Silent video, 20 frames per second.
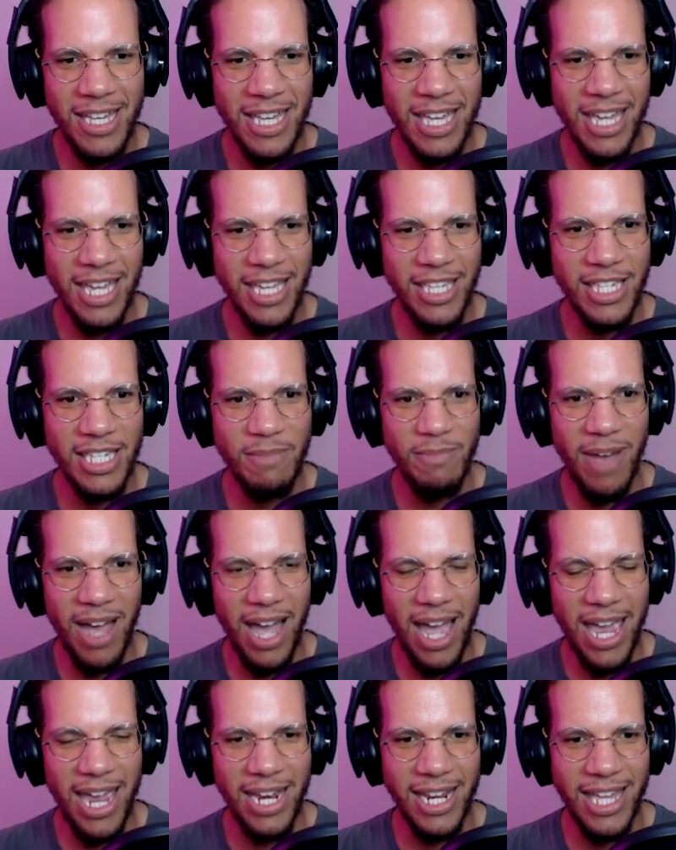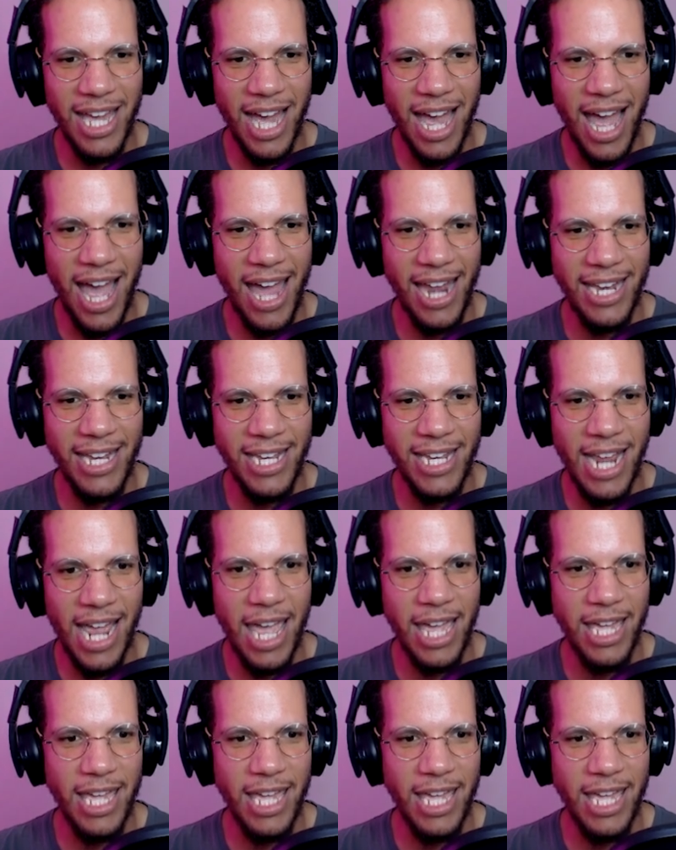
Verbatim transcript: He just might. God dang,